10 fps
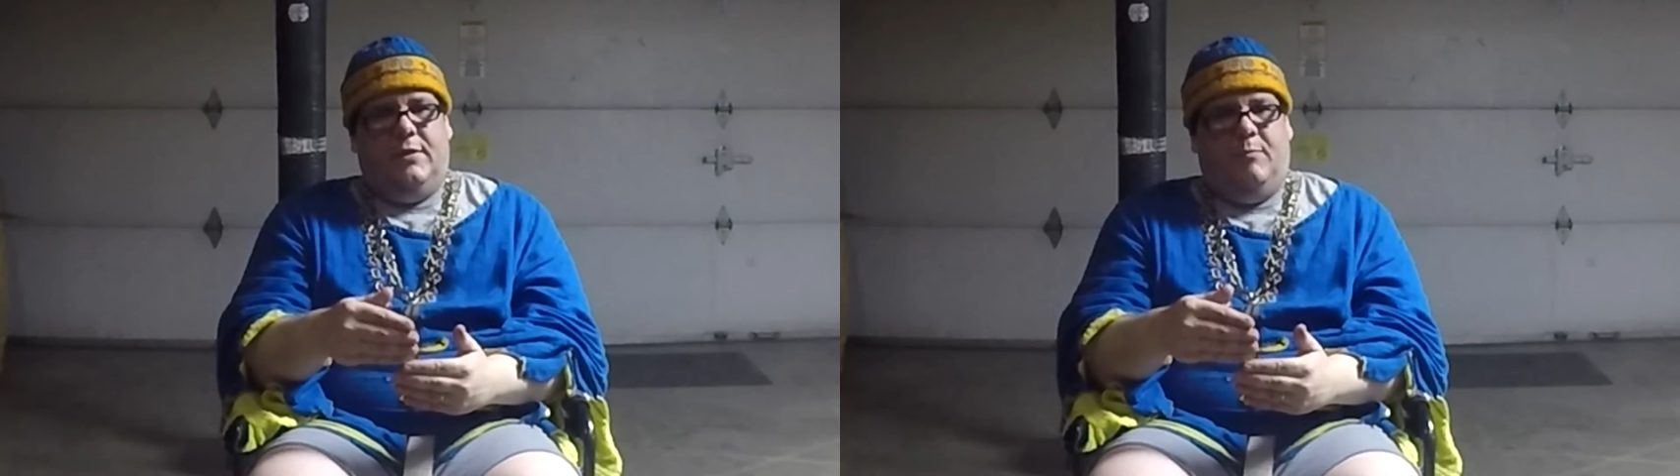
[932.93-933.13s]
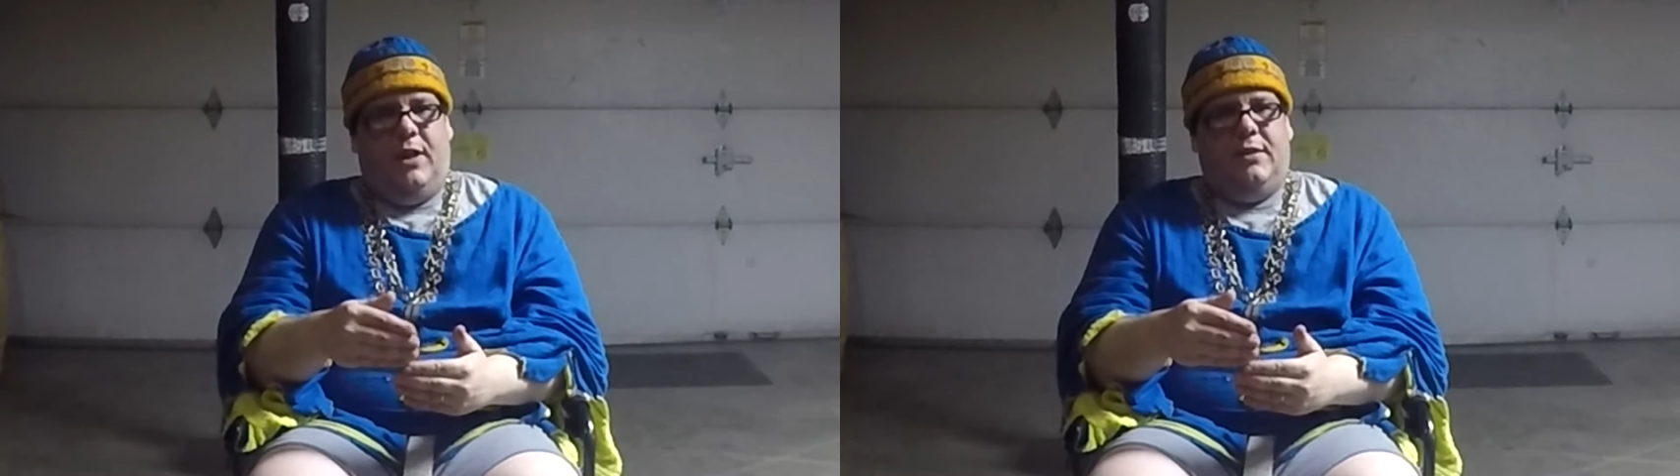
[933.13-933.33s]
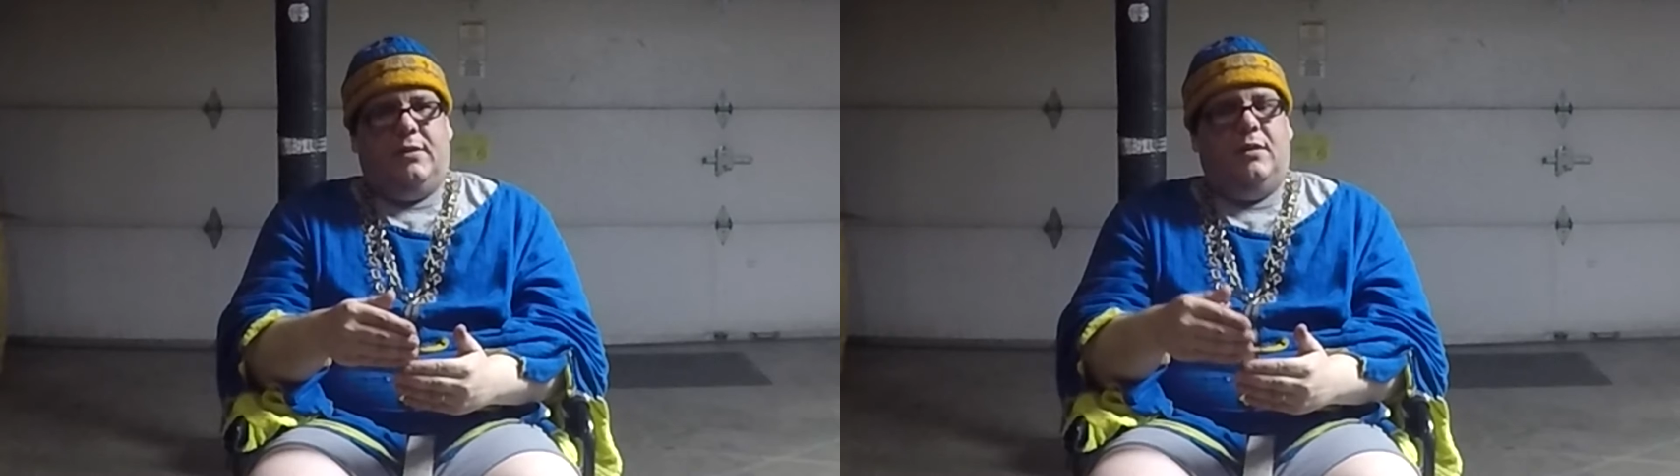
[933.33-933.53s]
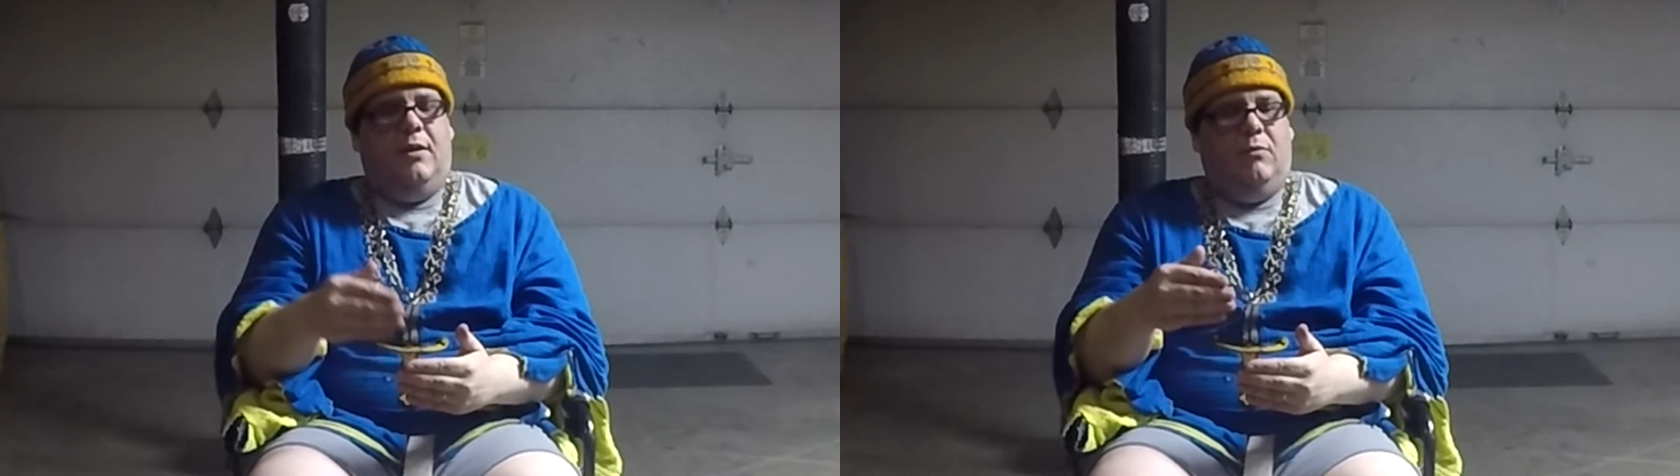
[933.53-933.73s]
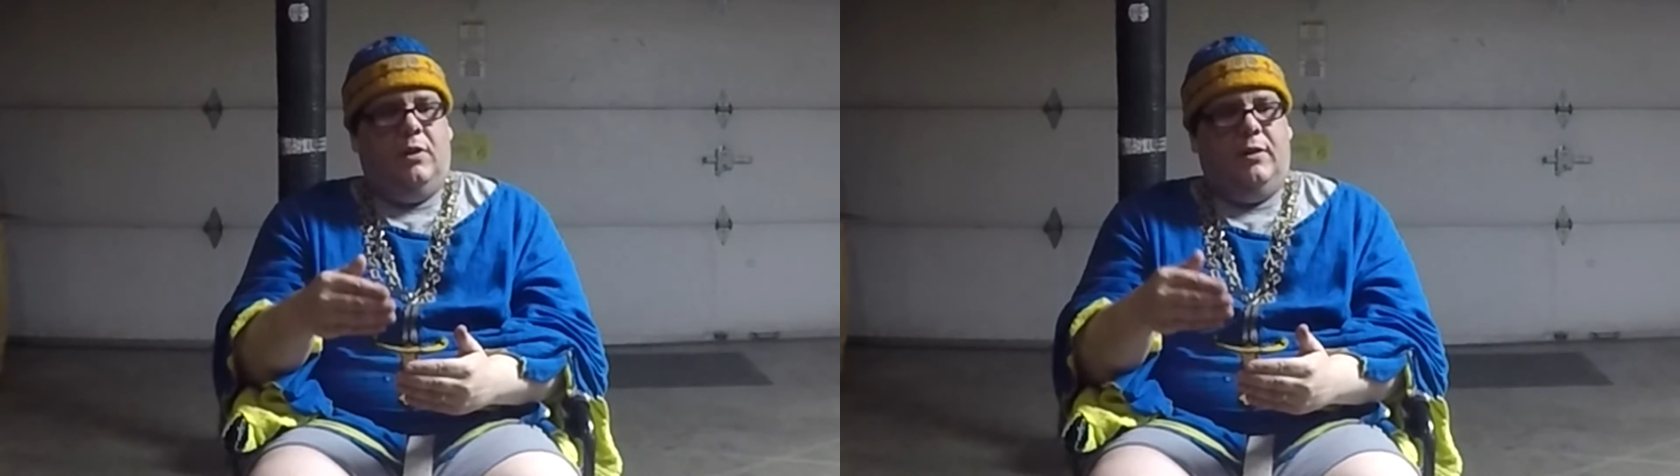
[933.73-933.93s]
best. I
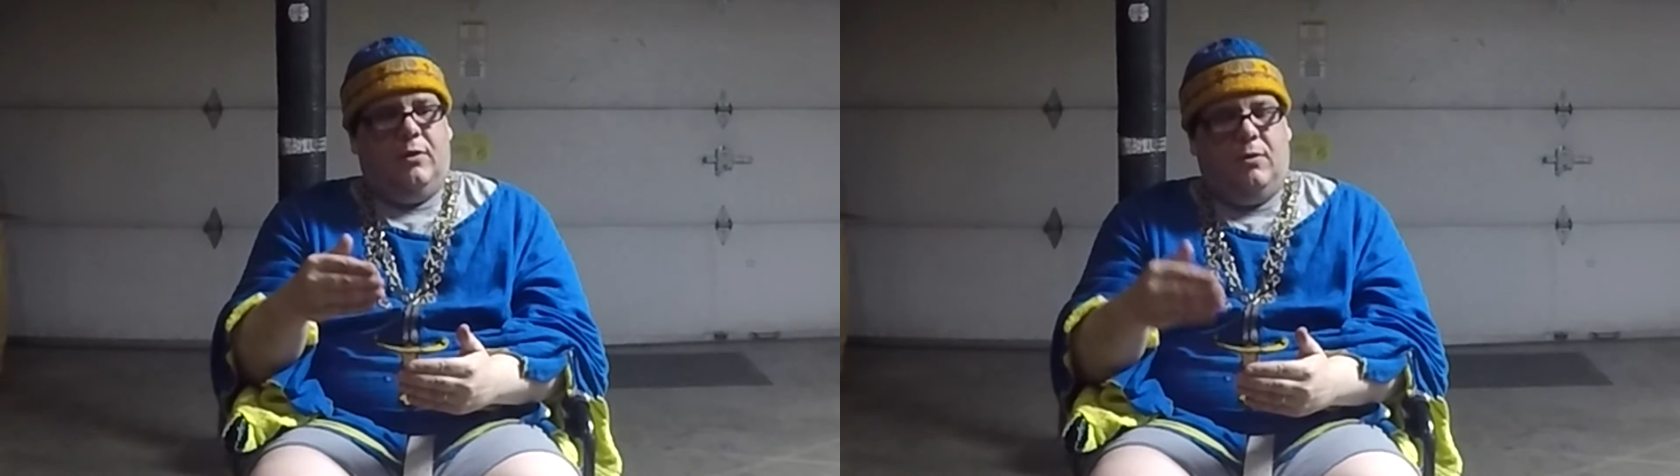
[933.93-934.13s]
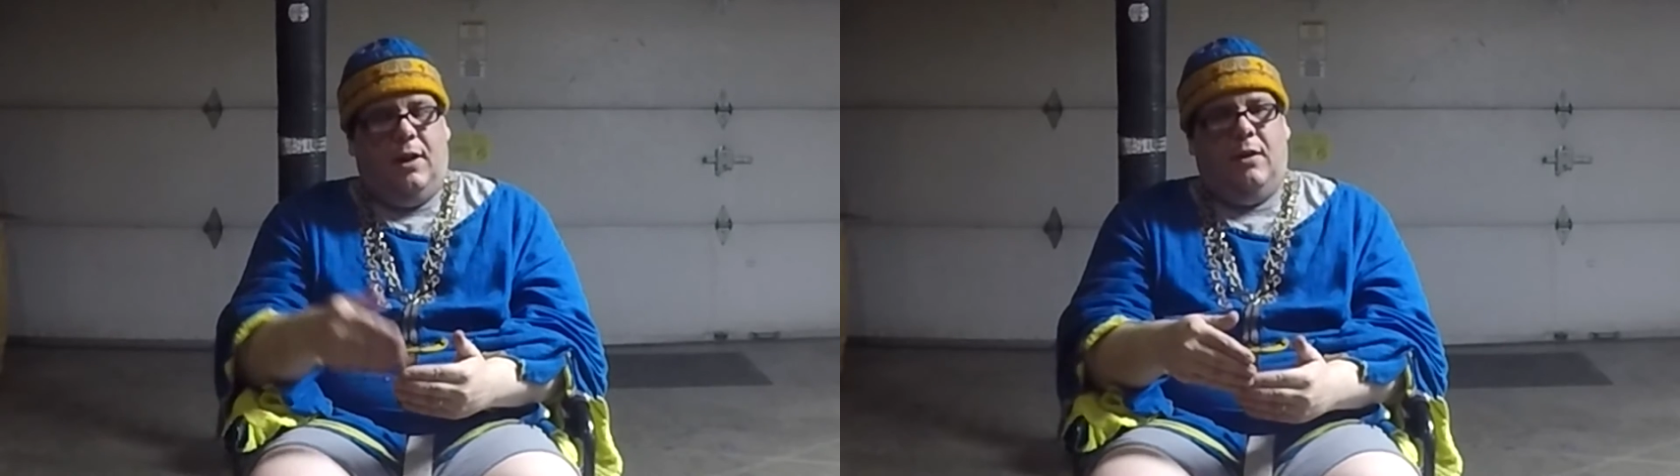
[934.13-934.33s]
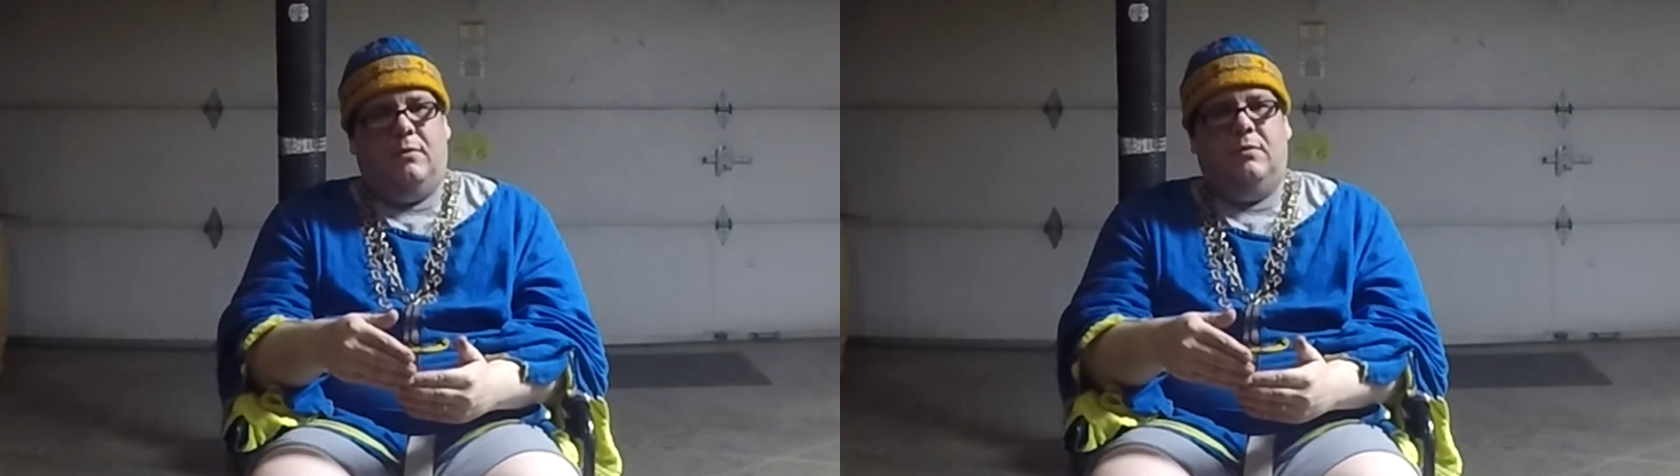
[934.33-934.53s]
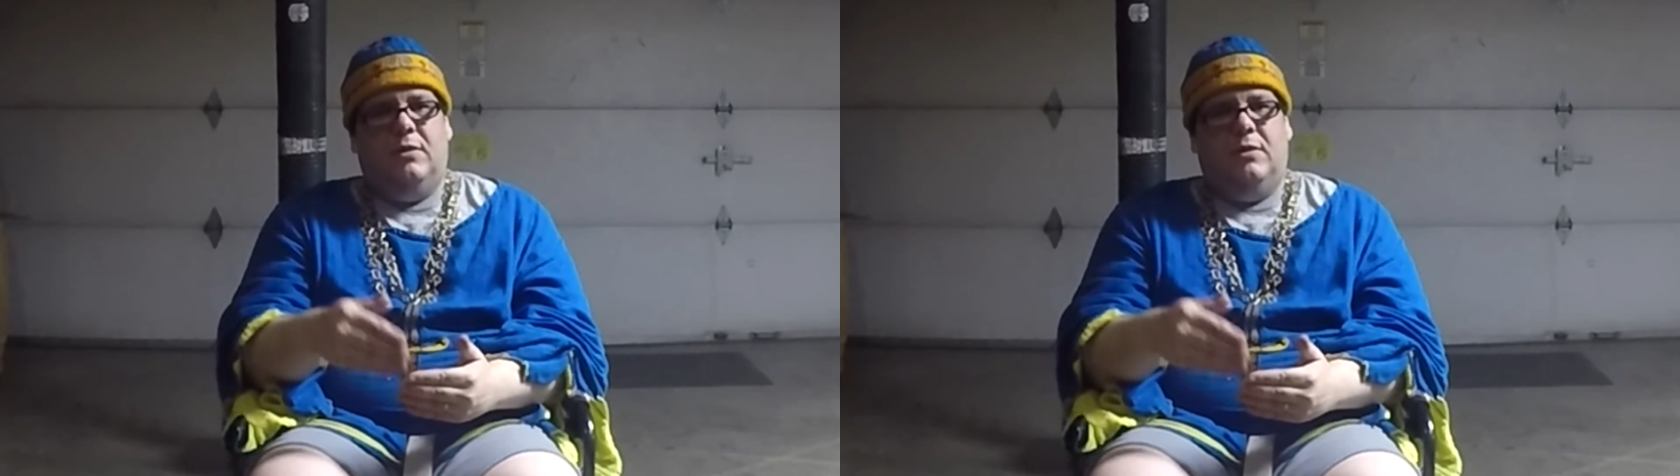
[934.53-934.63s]
want your crown.